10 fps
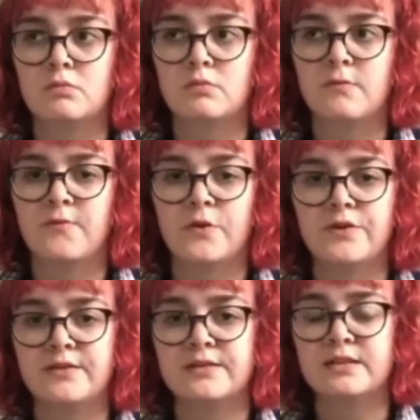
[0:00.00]
4
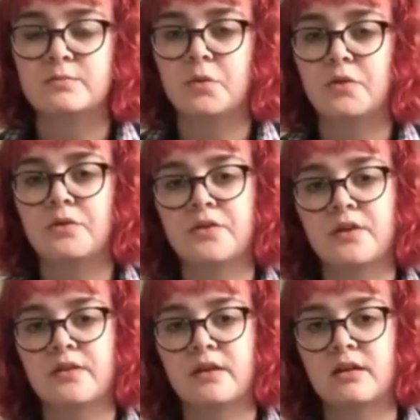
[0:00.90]
to 6 months, I
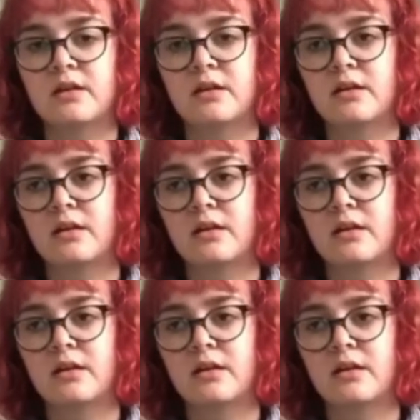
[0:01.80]
think,